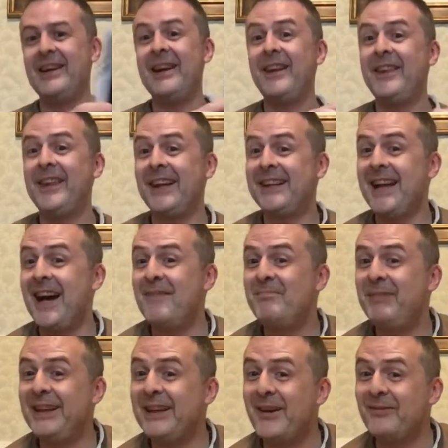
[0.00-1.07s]
There Can
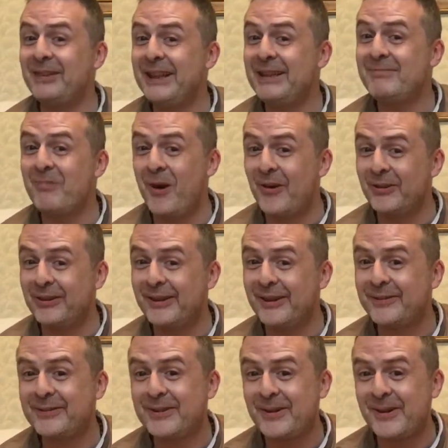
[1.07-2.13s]
Be Only One,
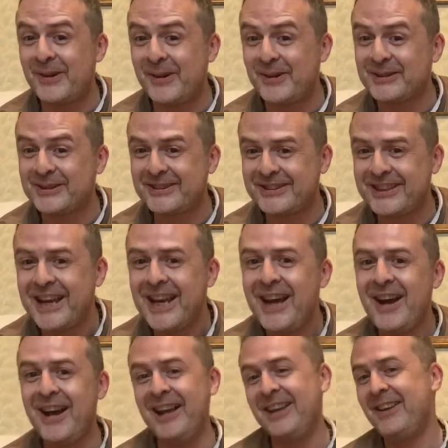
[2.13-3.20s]
of course.
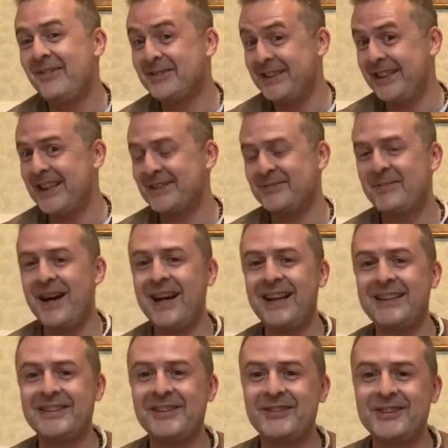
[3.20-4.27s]
Obviously, that's from
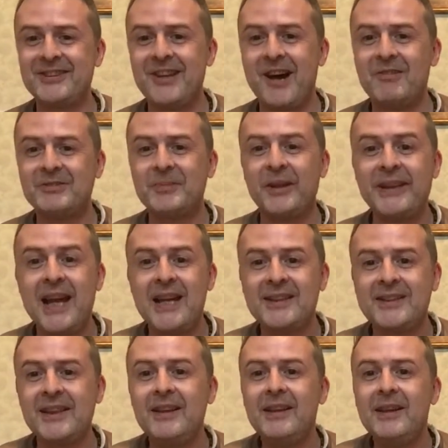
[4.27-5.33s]
Highlander, not Star Wars. But
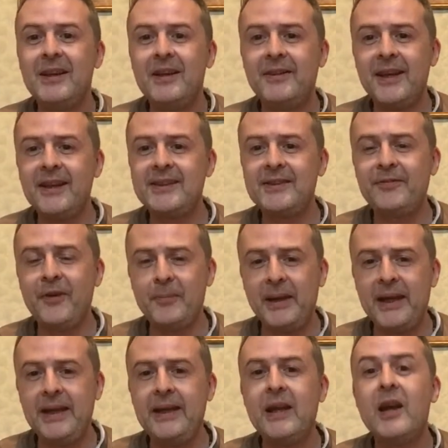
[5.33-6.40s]
yes, this for
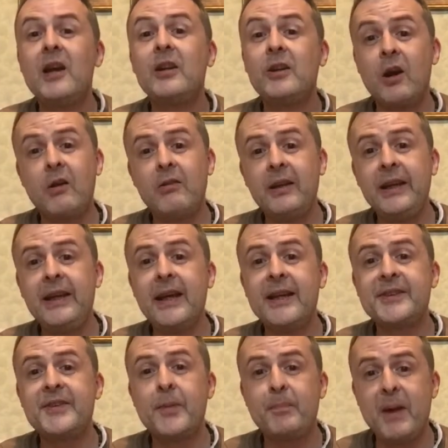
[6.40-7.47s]
me currently
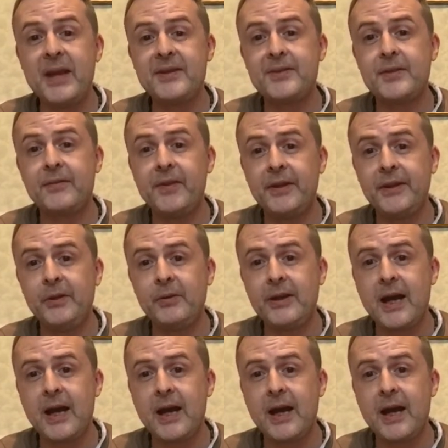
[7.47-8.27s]
is the best of the new